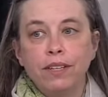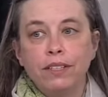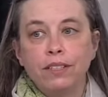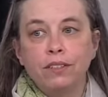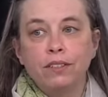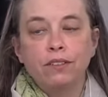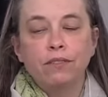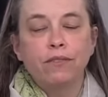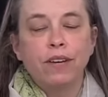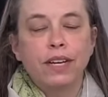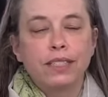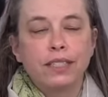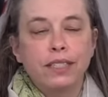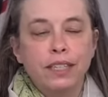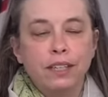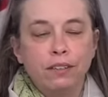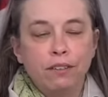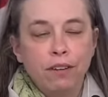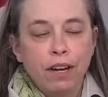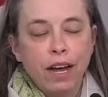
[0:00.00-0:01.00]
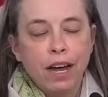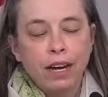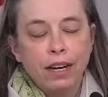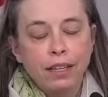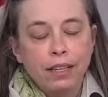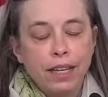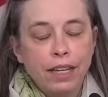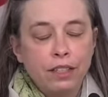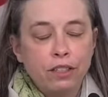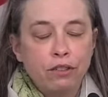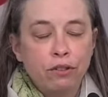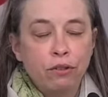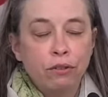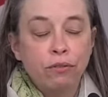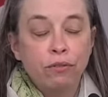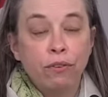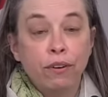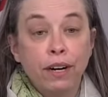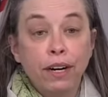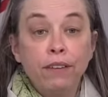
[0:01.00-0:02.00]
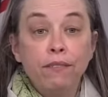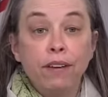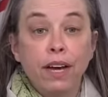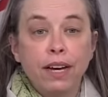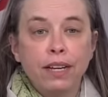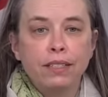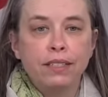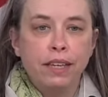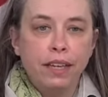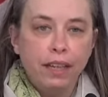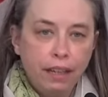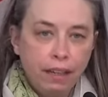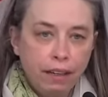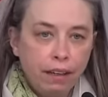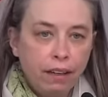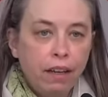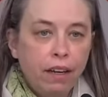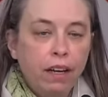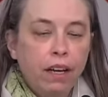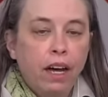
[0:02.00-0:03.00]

a certain vaccine or not, and that's true for any vaccine.